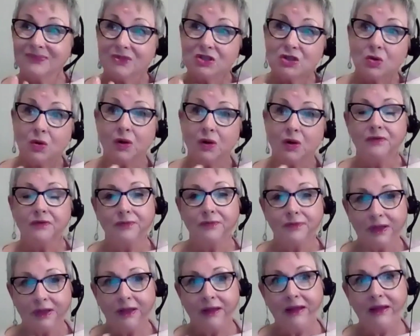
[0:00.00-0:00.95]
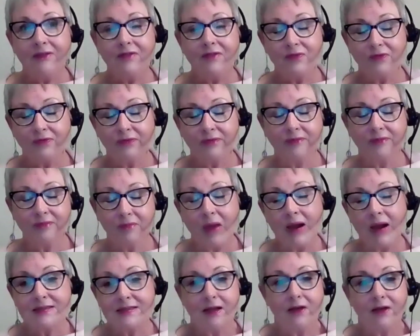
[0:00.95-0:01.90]
sort of give
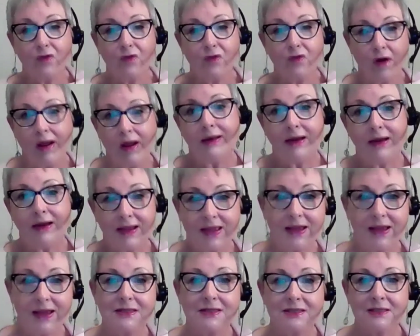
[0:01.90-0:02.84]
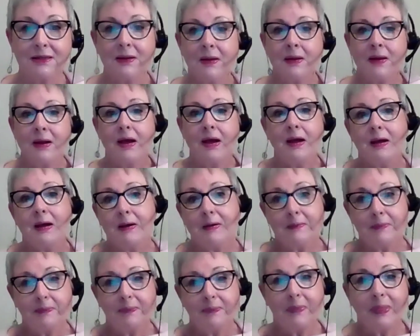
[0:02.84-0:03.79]
myself cred, I guess.
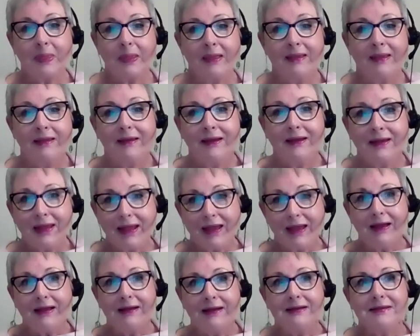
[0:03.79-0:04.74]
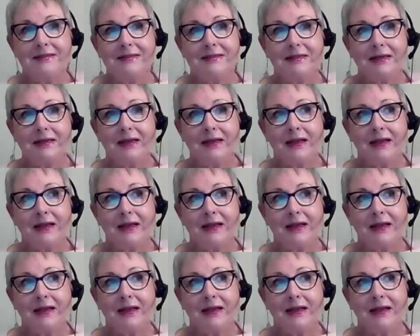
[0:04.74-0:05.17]
And